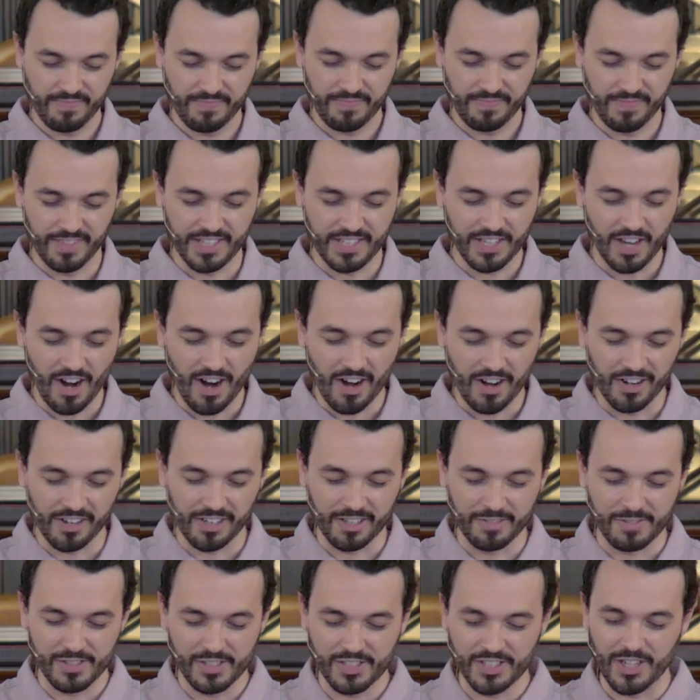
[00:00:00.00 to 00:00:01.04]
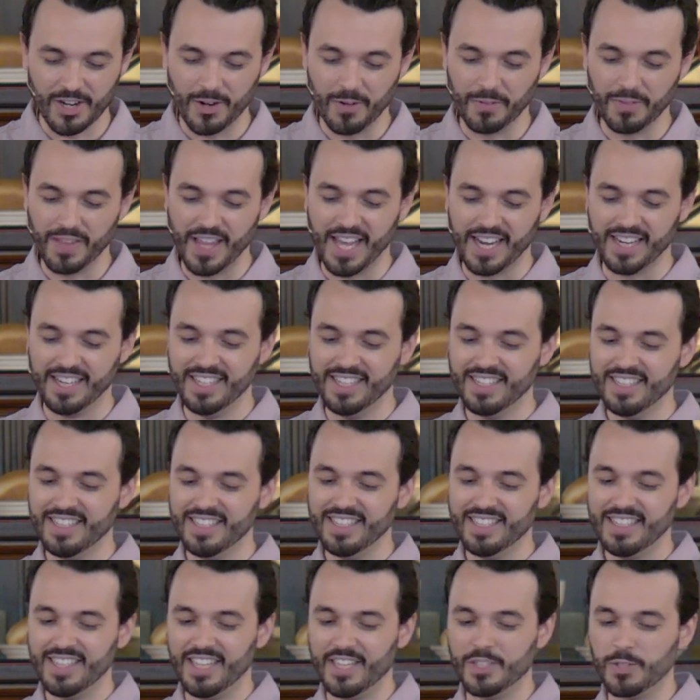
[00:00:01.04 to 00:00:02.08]
this heart of stone that
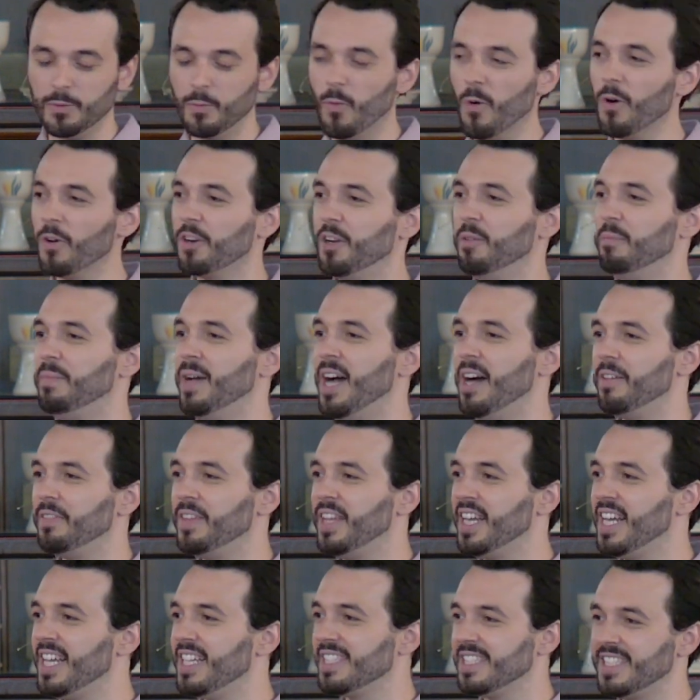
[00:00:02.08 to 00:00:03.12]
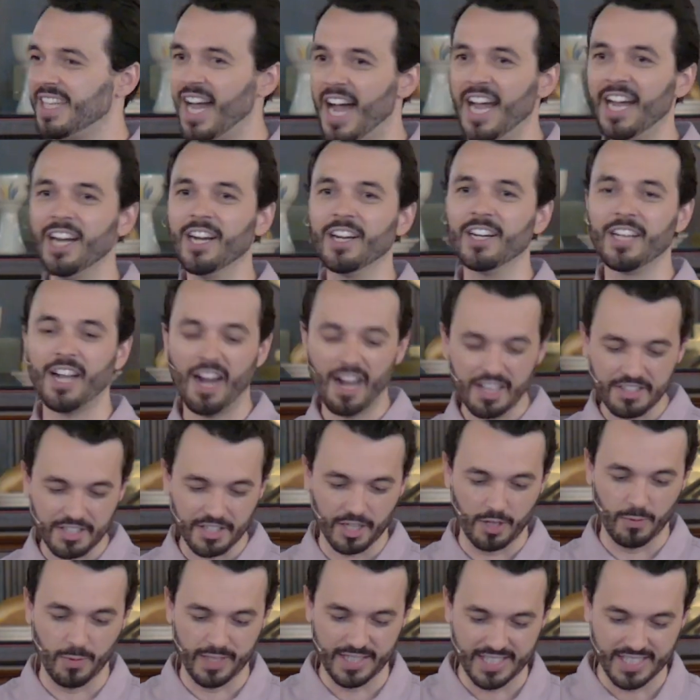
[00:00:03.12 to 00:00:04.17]
is warned about, that has dire
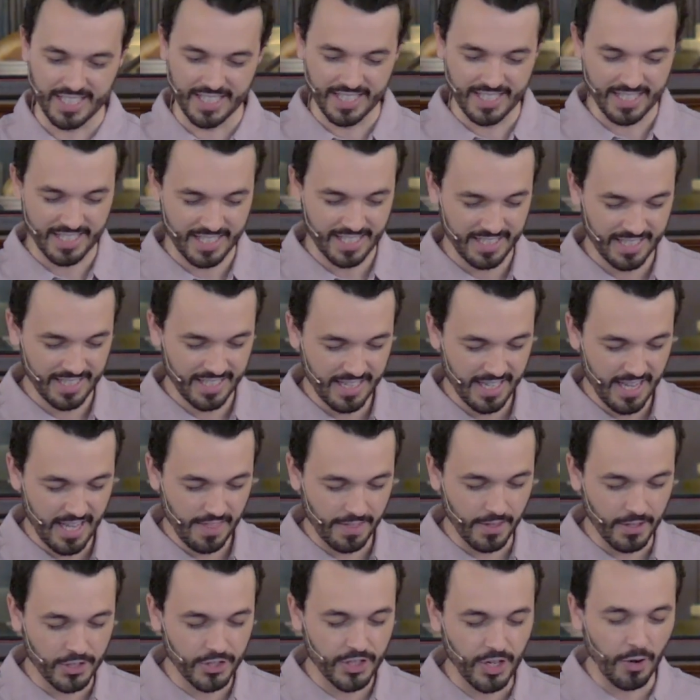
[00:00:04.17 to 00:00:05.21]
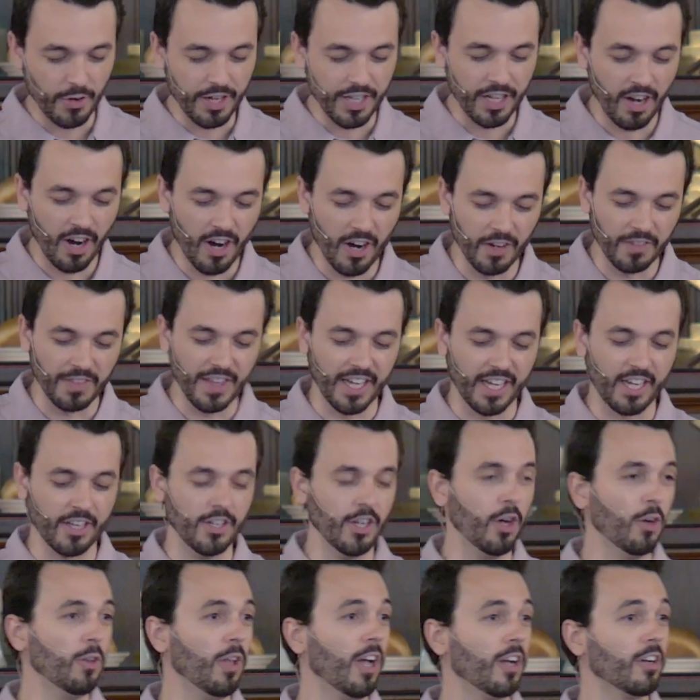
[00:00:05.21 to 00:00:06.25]
consequences, the stony heart that
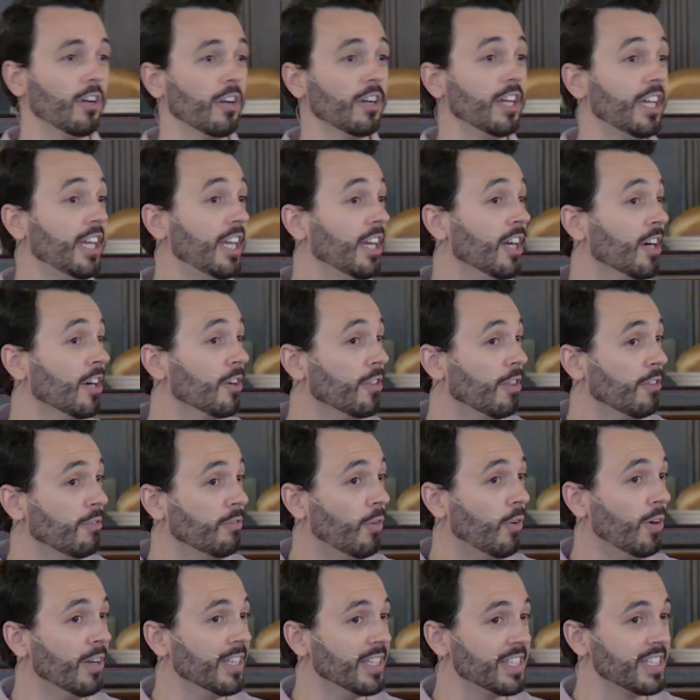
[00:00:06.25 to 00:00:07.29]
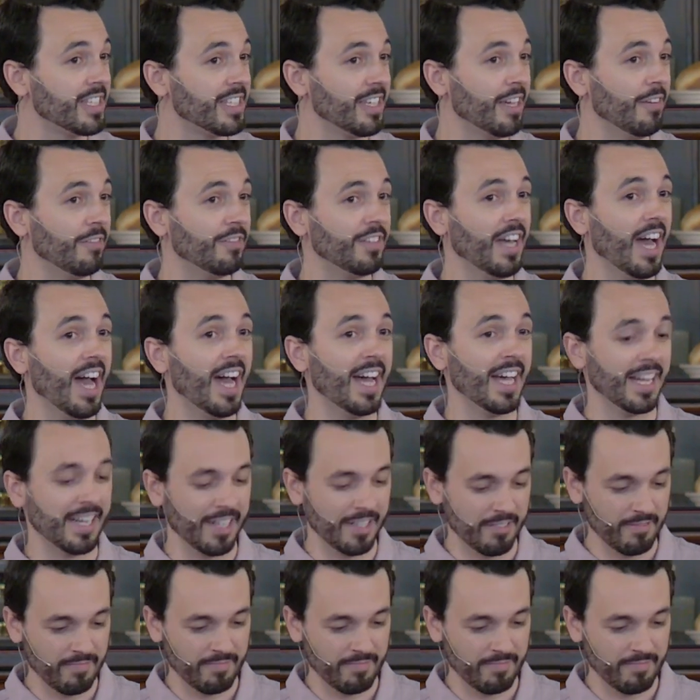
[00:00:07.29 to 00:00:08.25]
can no longer hear the voice of God,